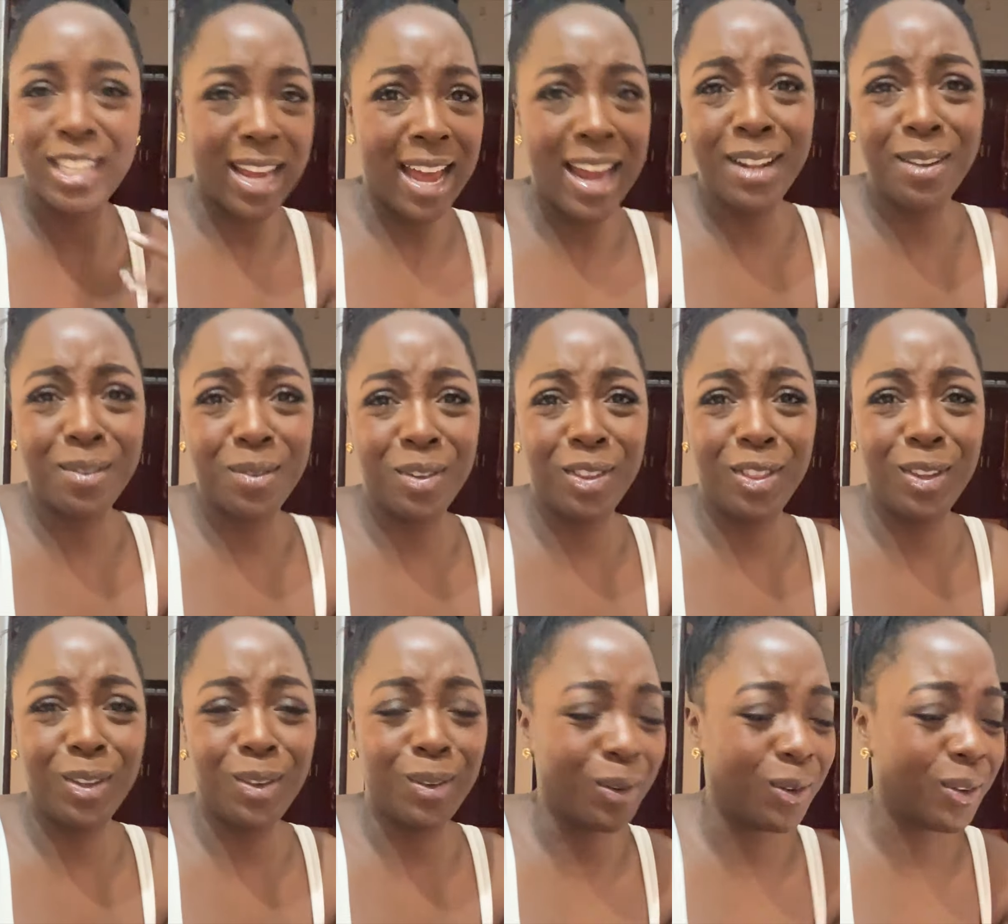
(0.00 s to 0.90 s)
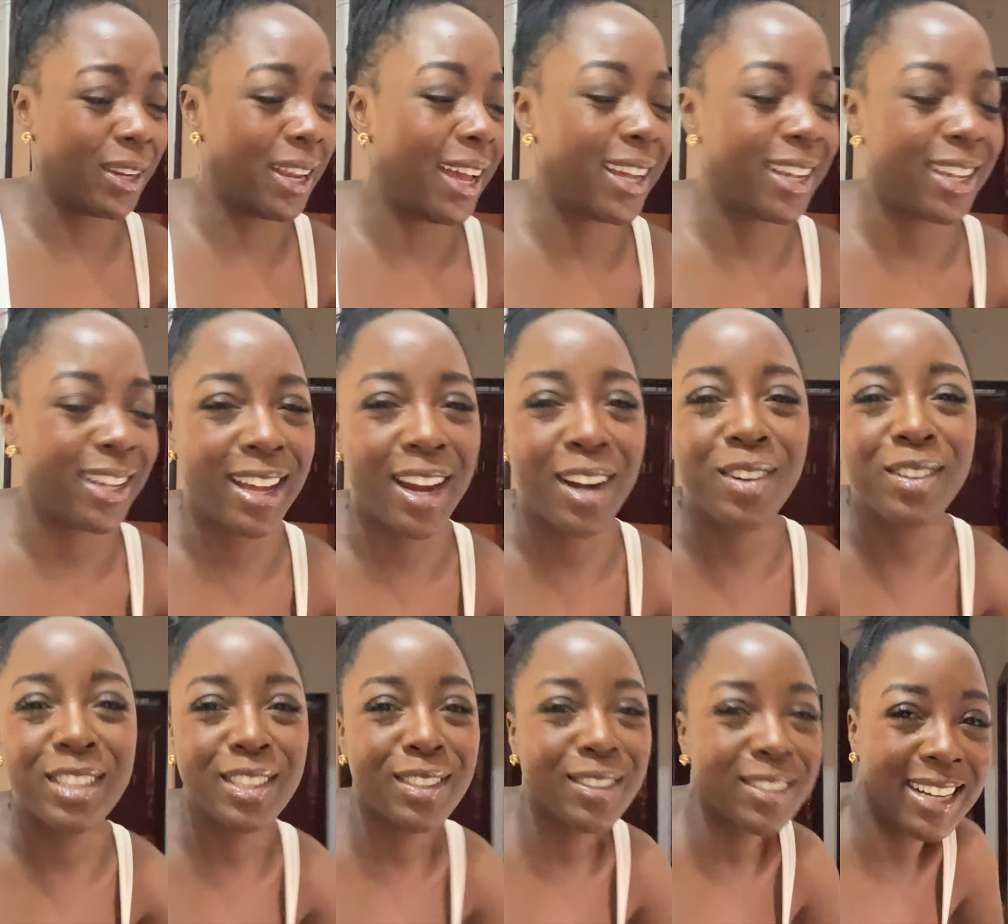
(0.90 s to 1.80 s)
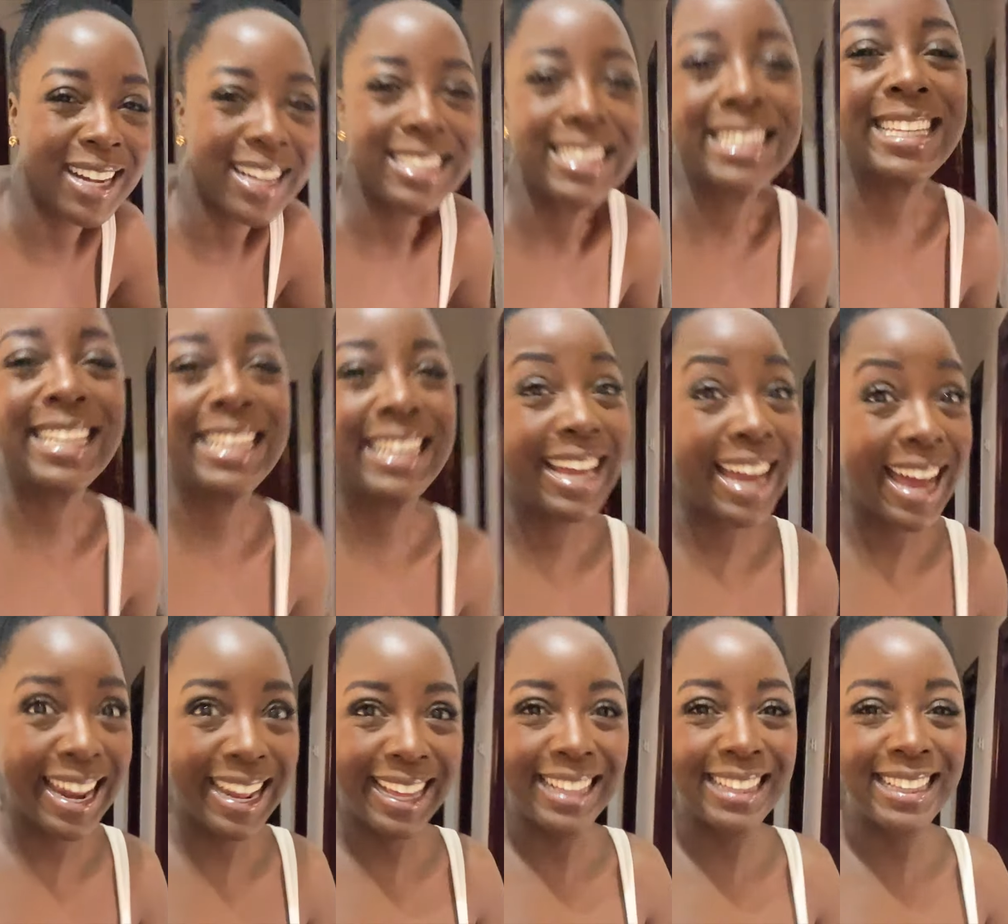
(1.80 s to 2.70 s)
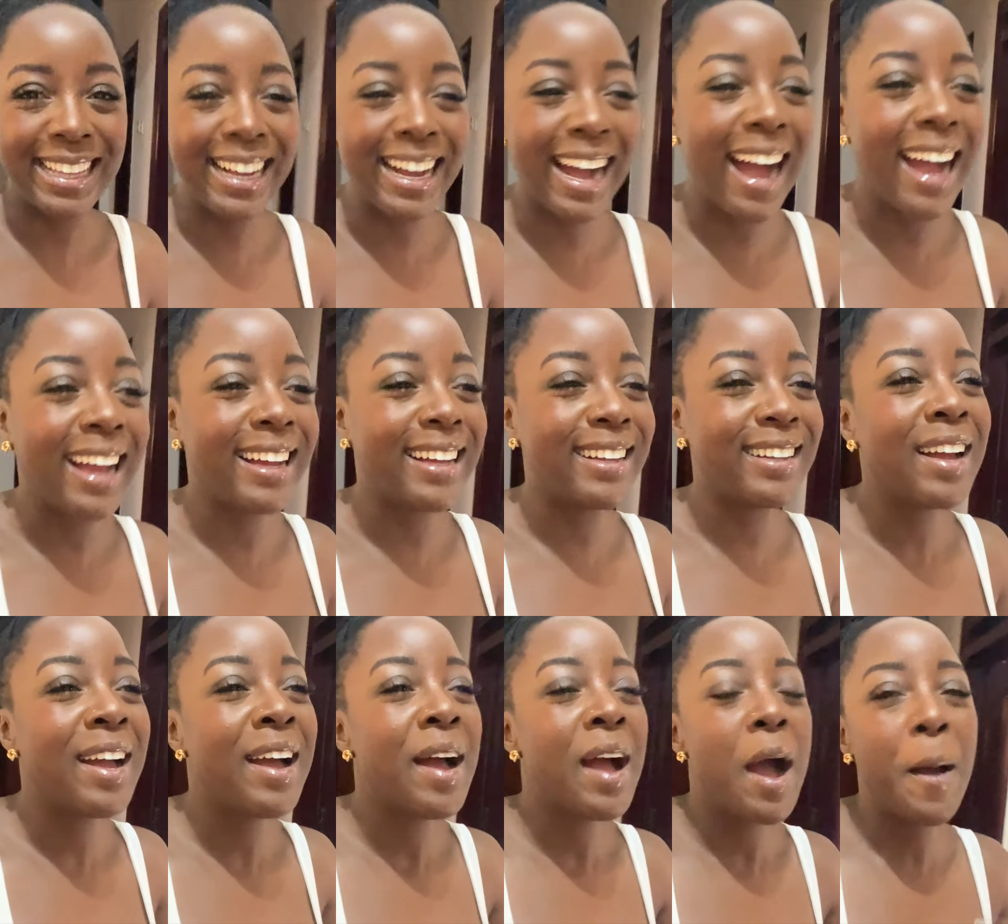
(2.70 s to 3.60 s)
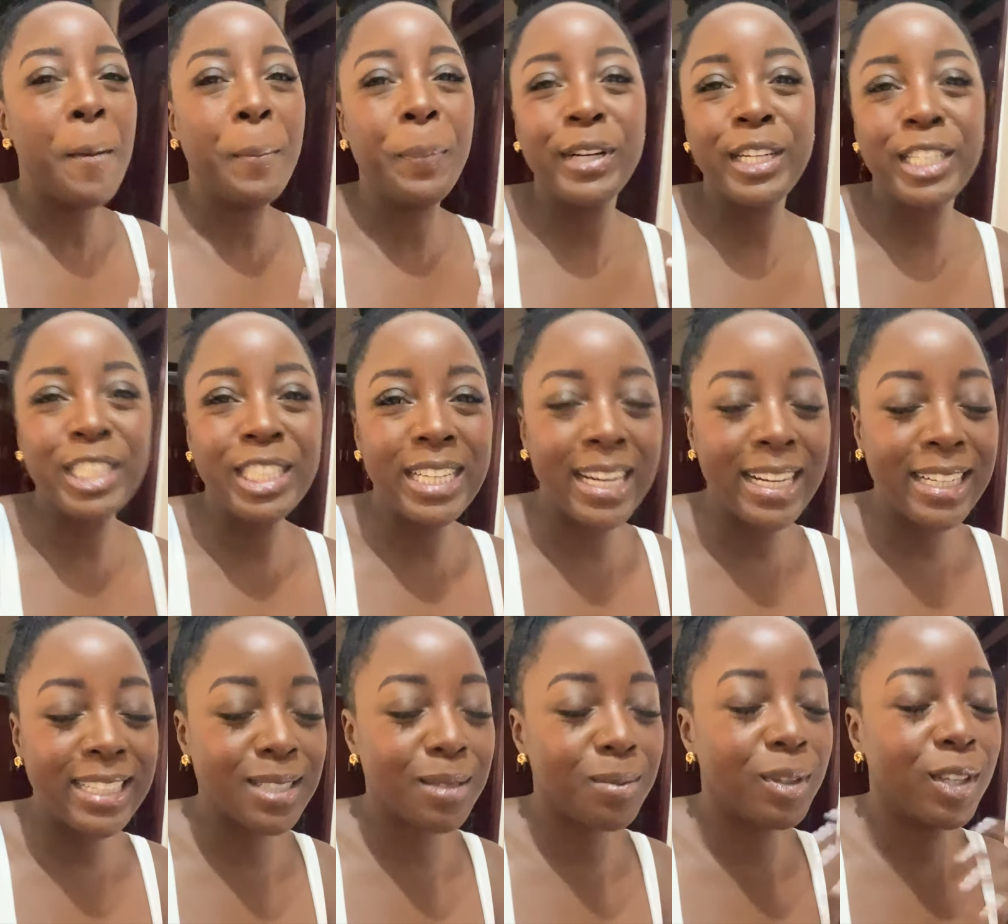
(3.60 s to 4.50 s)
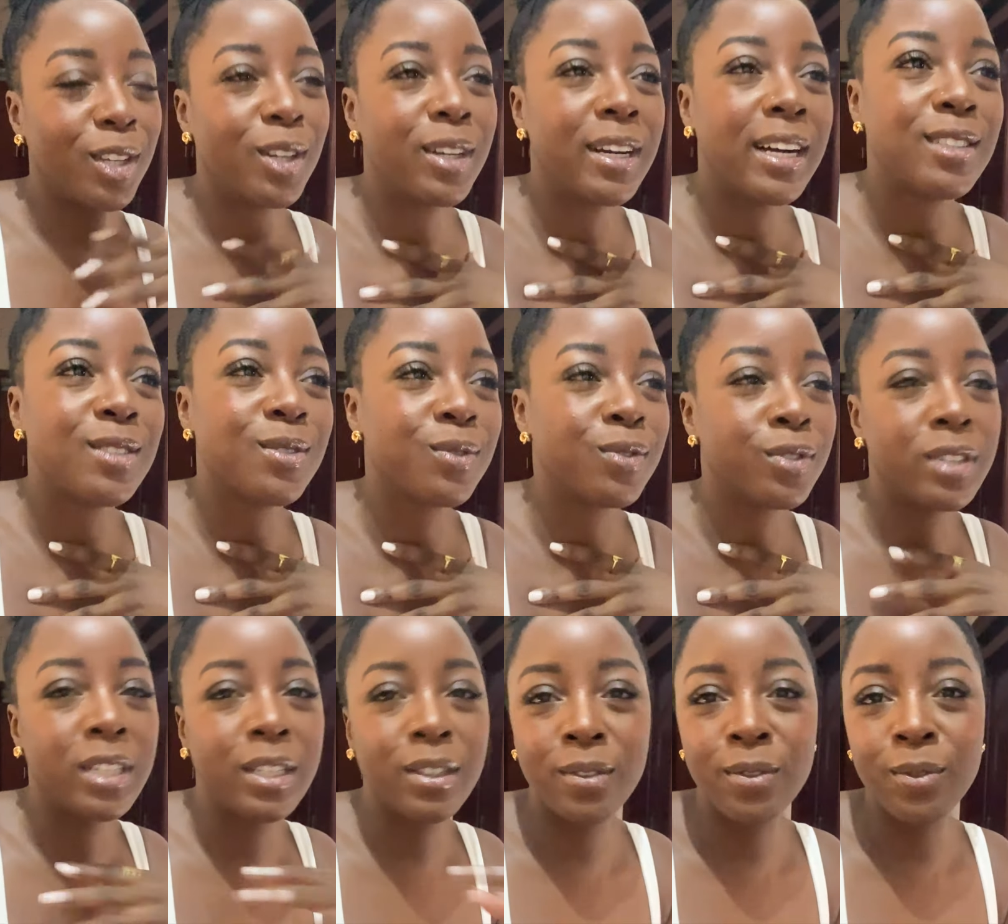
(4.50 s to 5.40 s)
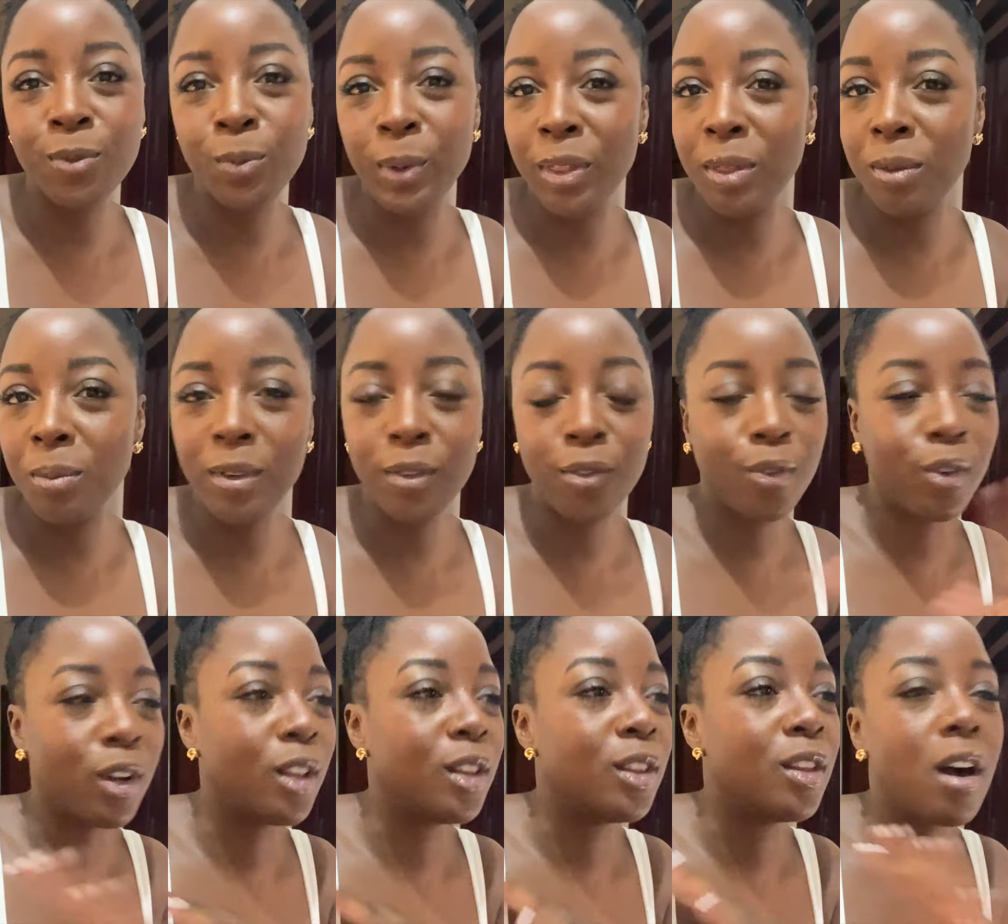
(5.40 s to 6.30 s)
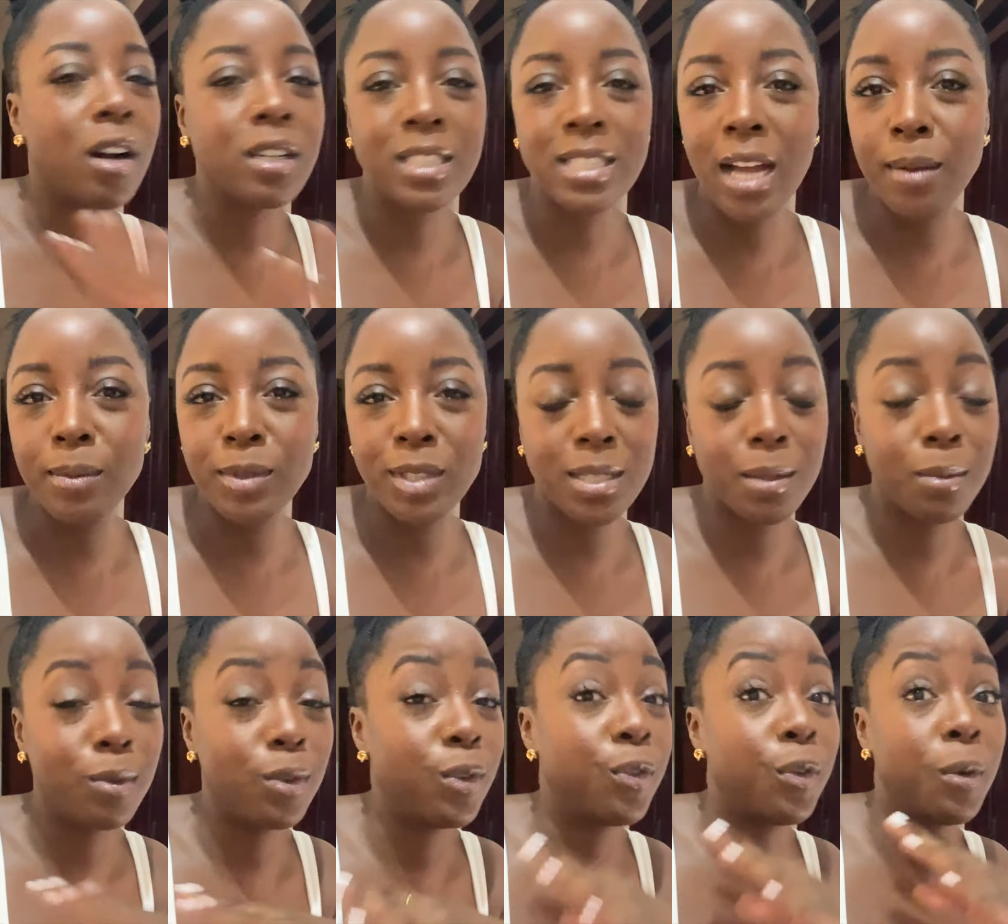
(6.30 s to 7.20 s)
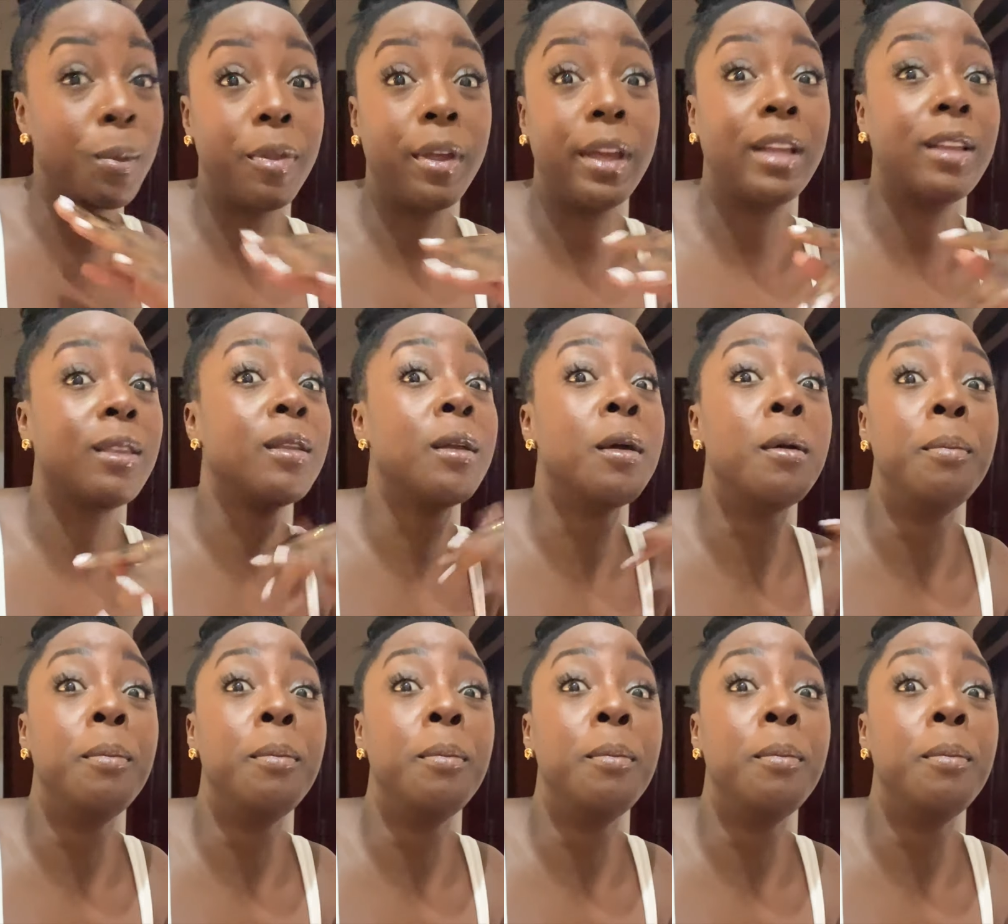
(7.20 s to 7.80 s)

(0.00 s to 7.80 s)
chatting with you. Like, I don't think you guys get it. Like, I appreciate it because I'm like, you guys have ridden with me for a long time. There's some of you from like the